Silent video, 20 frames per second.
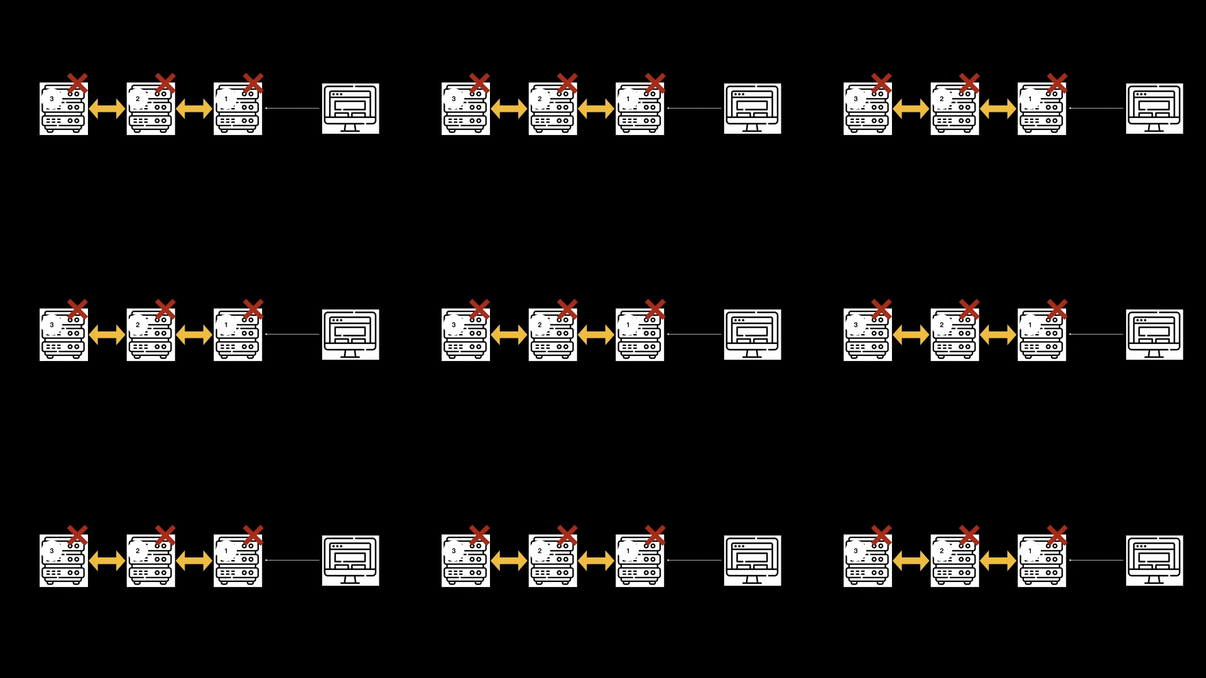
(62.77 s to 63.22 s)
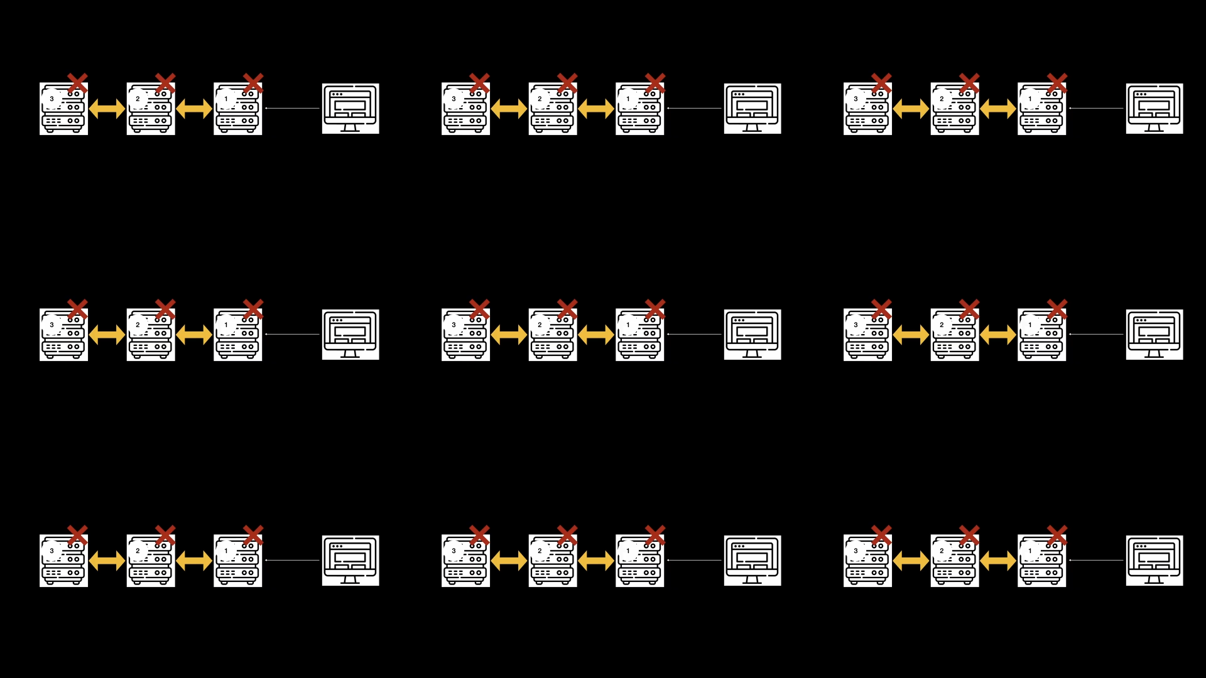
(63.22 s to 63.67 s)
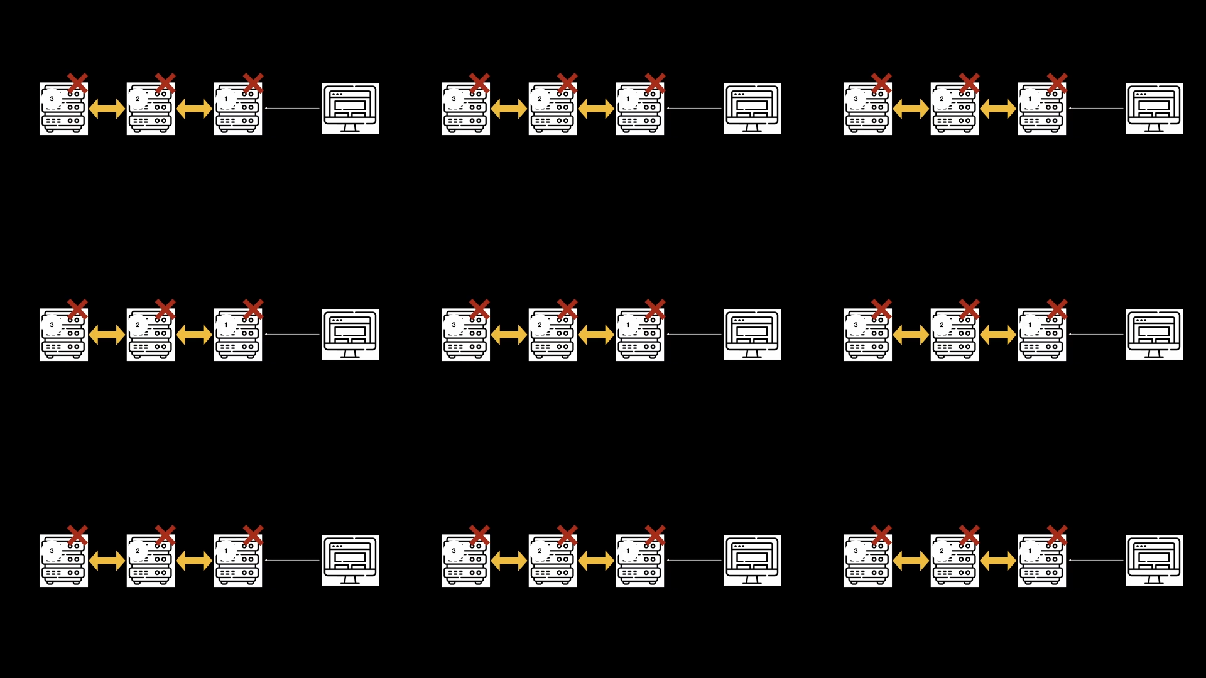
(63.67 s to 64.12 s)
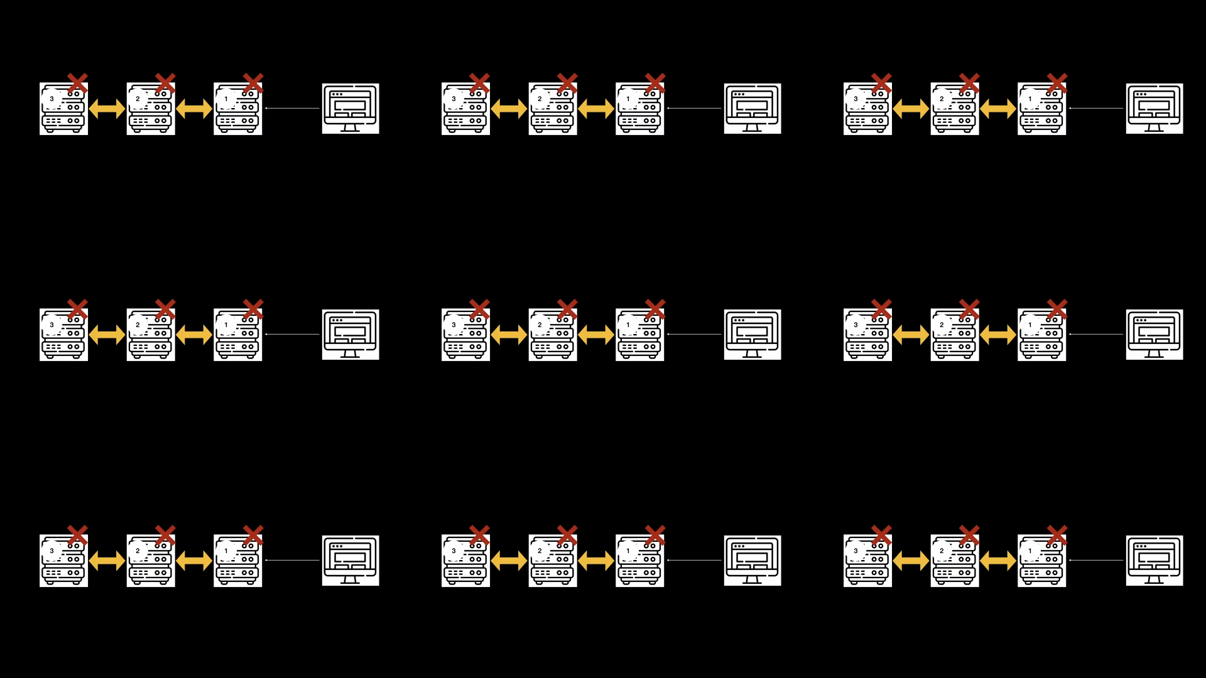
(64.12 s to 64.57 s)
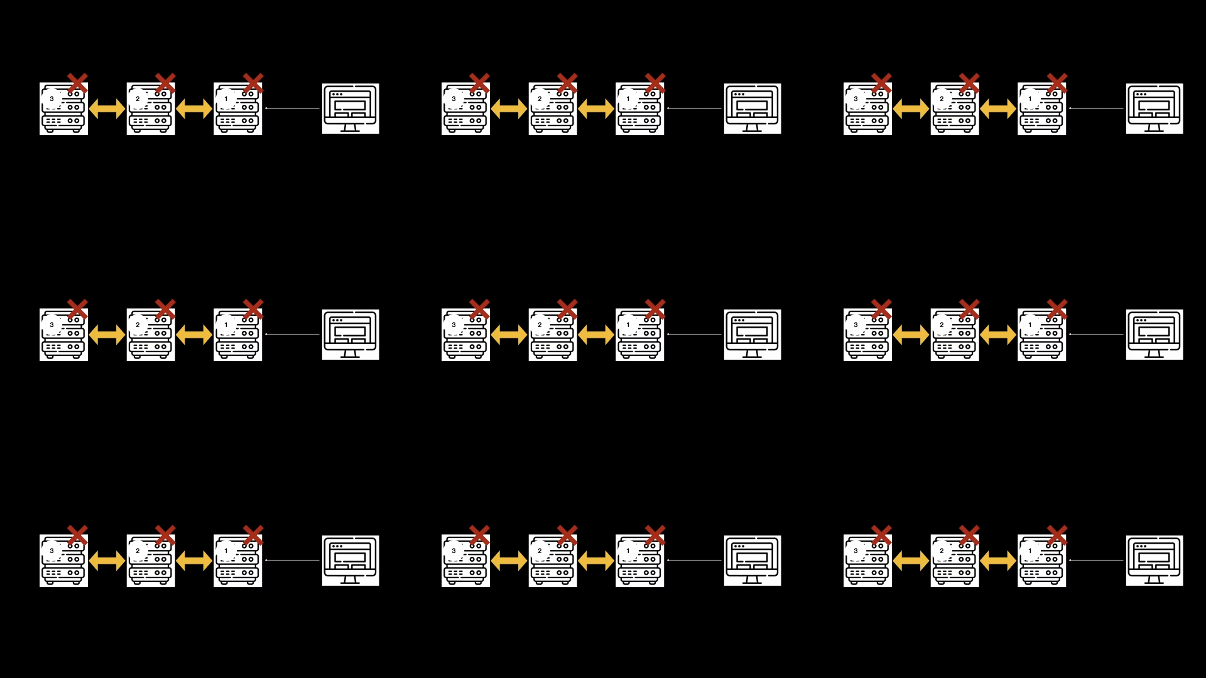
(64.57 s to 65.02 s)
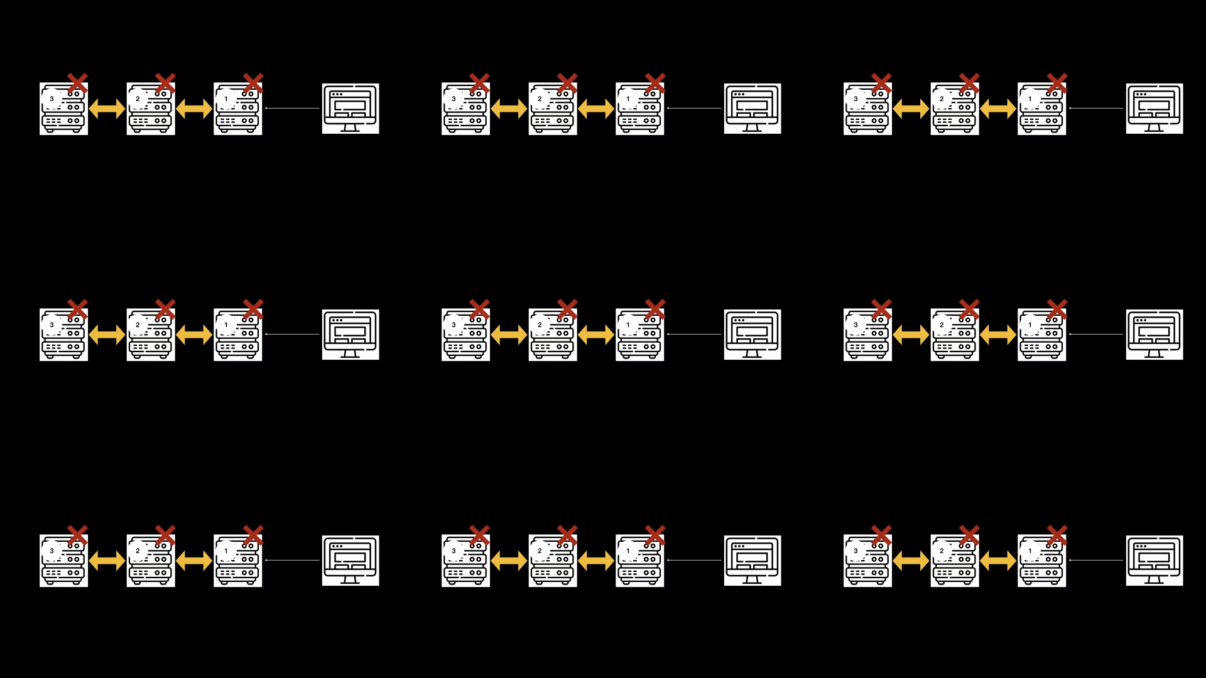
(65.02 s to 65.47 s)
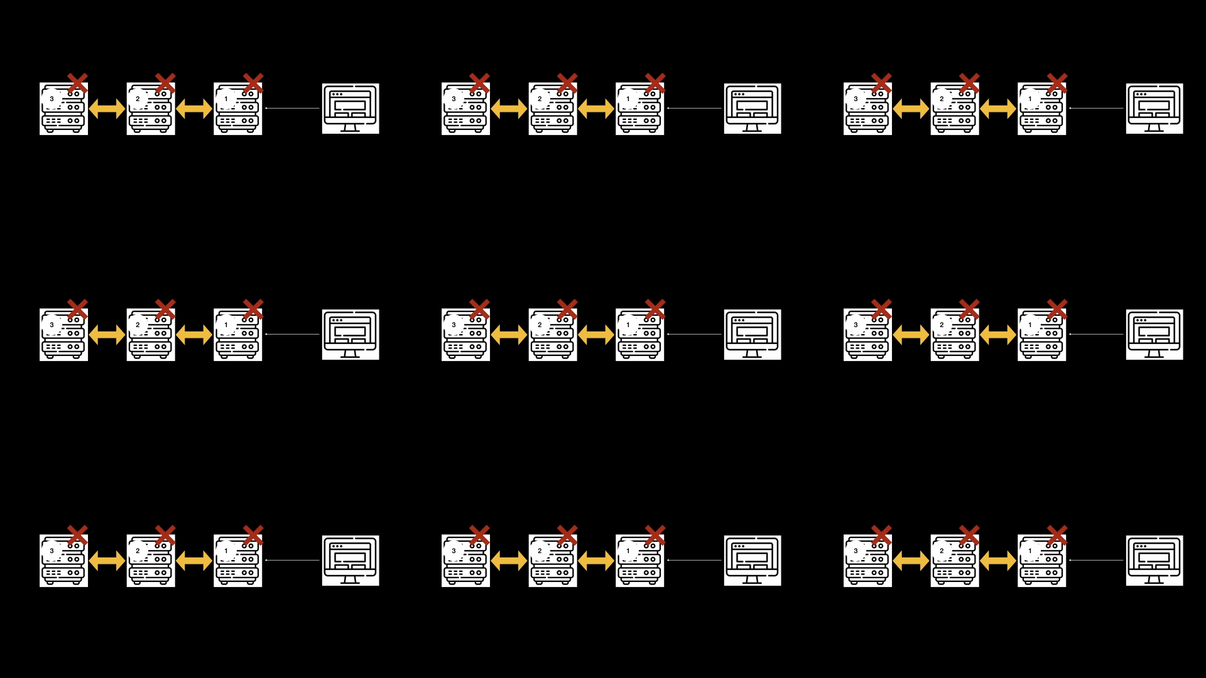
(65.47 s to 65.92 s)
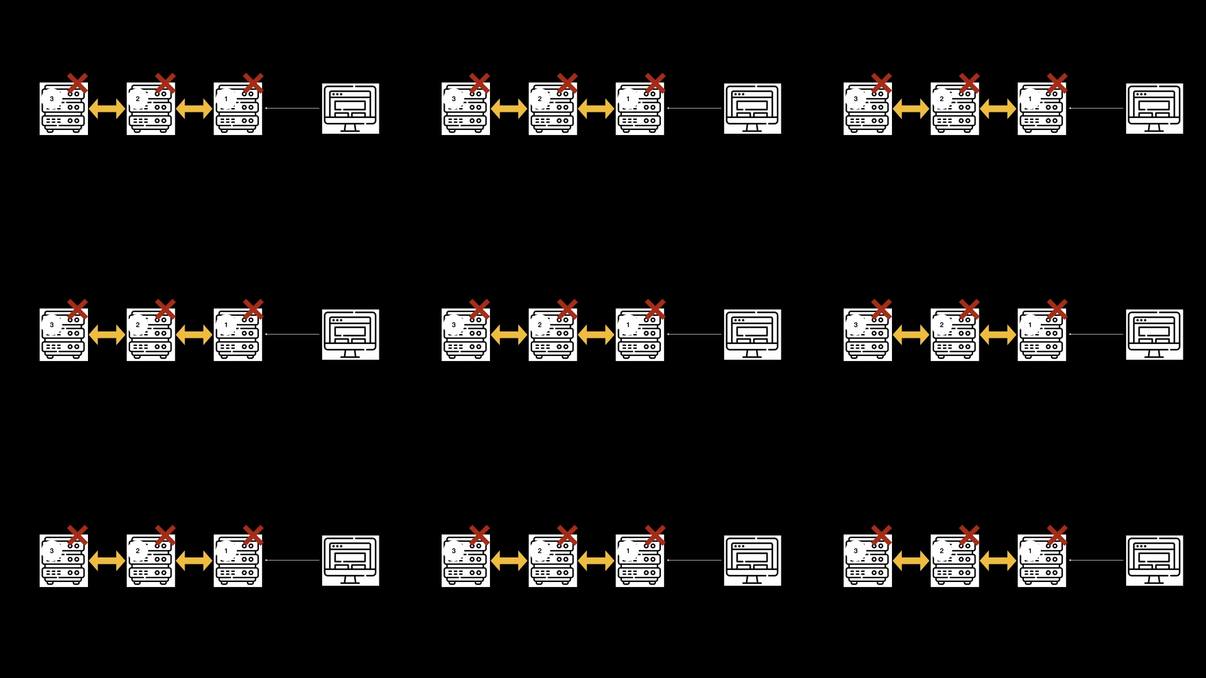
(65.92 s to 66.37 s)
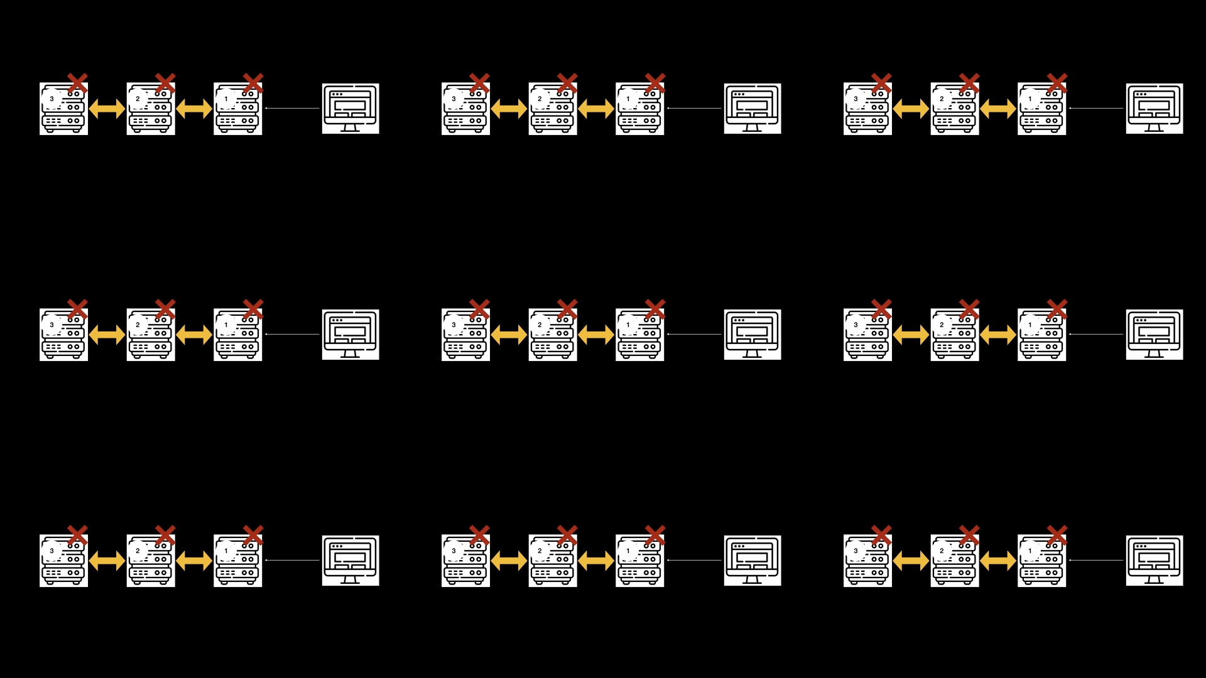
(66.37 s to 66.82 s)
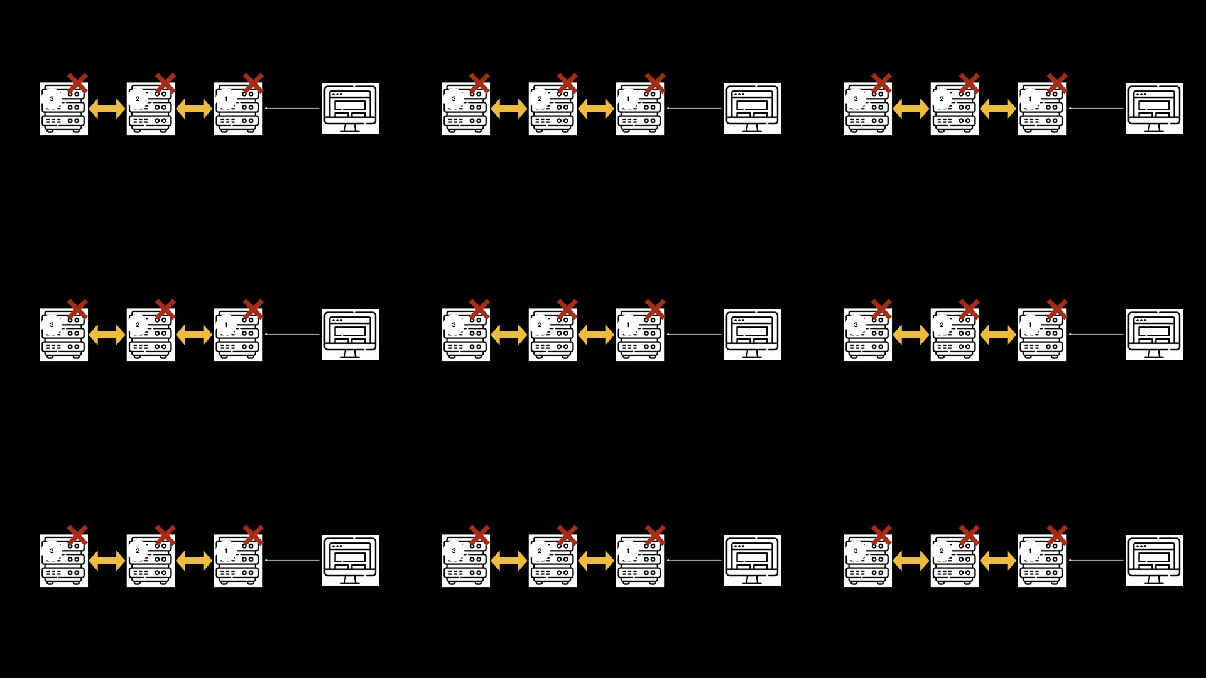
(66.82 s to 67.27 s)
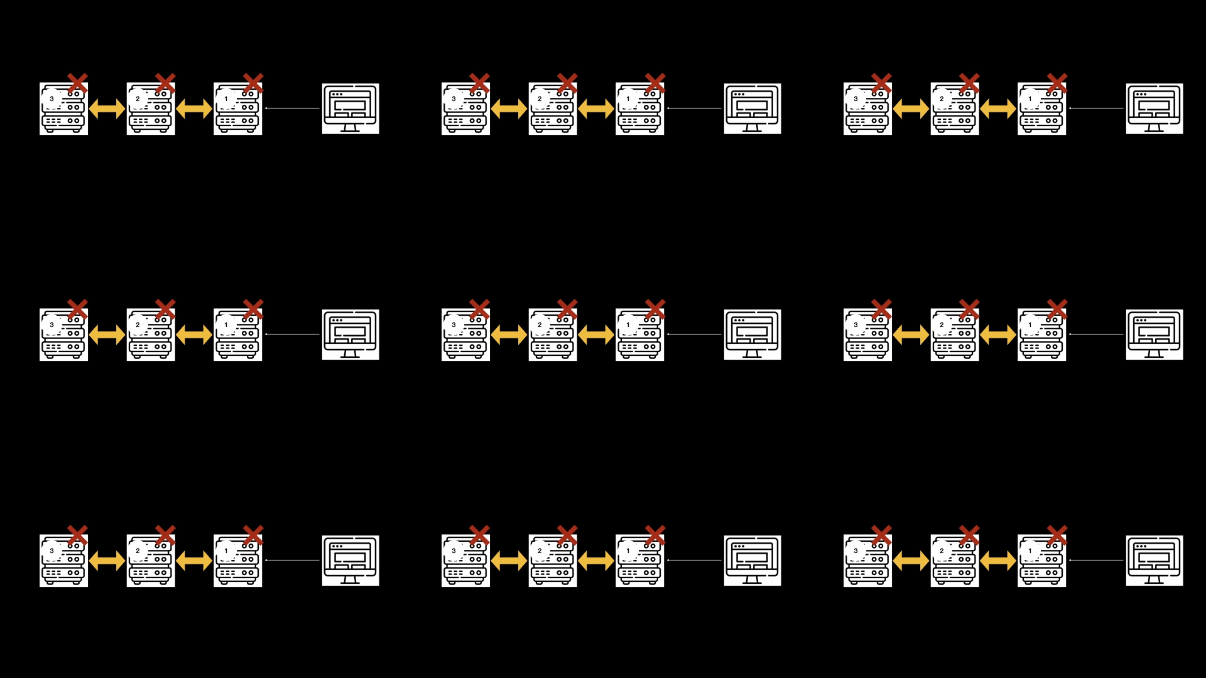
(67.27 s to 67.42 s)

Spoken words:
No face is visible, so there are no lips to read.